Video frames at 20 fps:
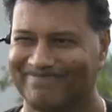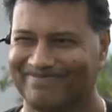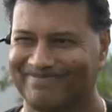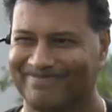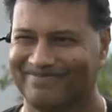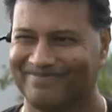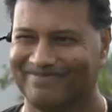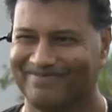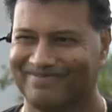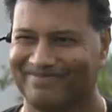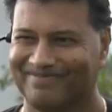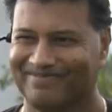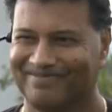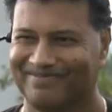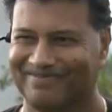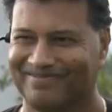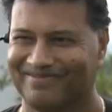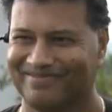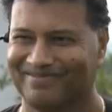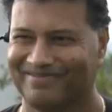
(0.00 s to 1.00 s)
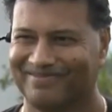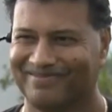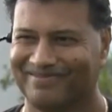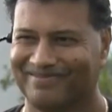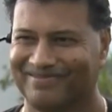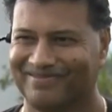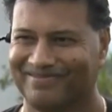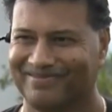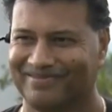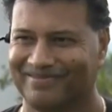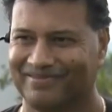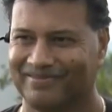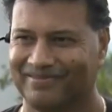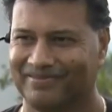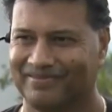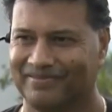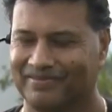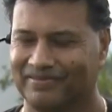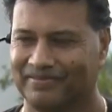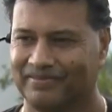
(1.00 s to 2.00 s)
people who will allot the weights for the Mute
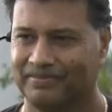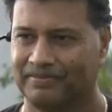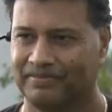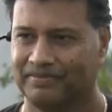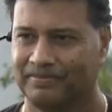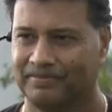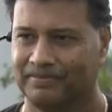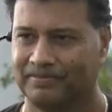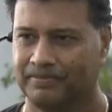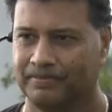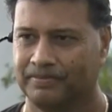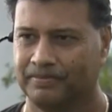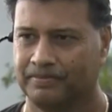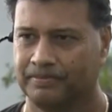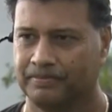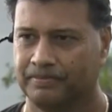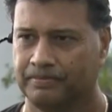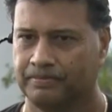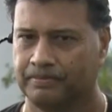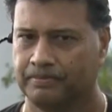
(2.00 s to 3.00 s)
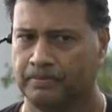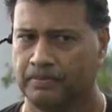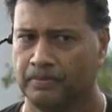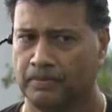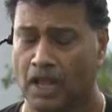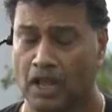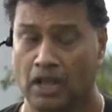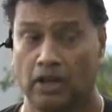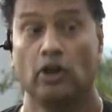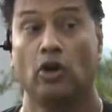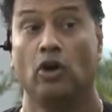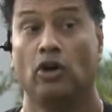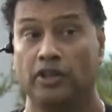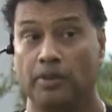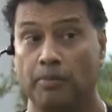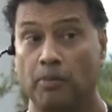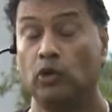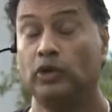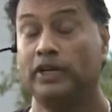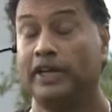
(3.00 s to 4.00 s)
Mile to treat you fairly. No,
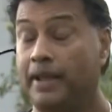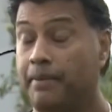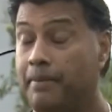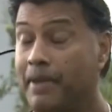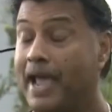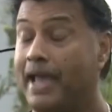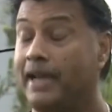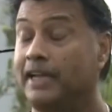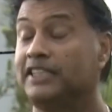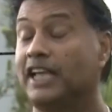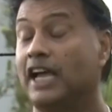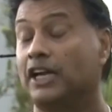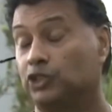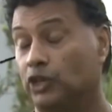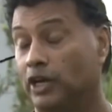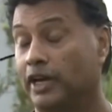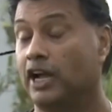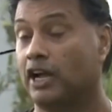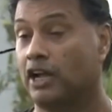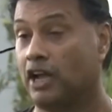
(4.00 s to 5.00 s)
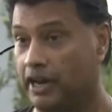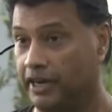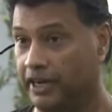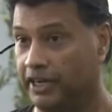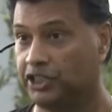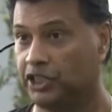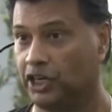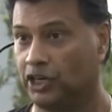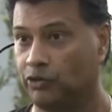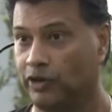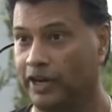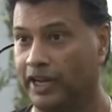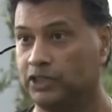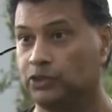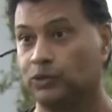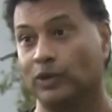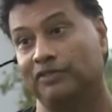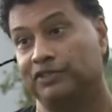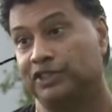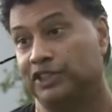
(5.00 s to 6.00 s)
the Mute Mile is actually a condition
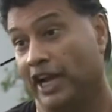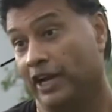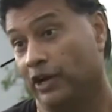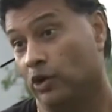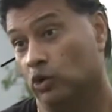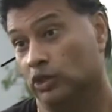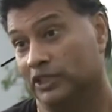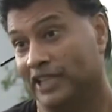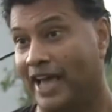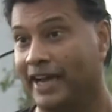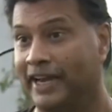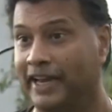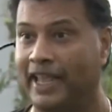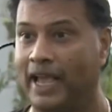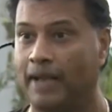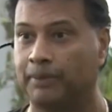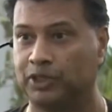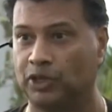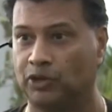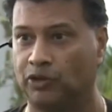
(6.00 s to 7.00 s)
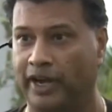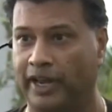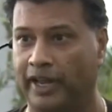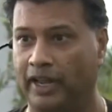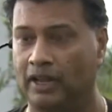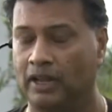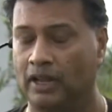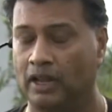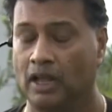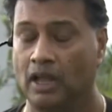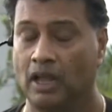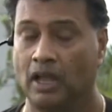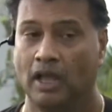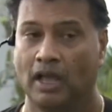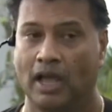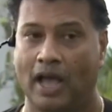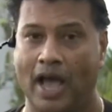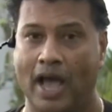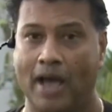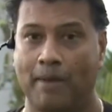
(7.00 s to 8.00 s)
race. We have checked those handicaps already. Yes.
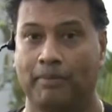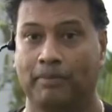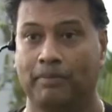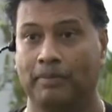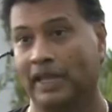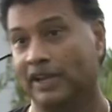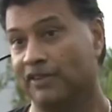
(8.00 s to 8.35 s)
Um,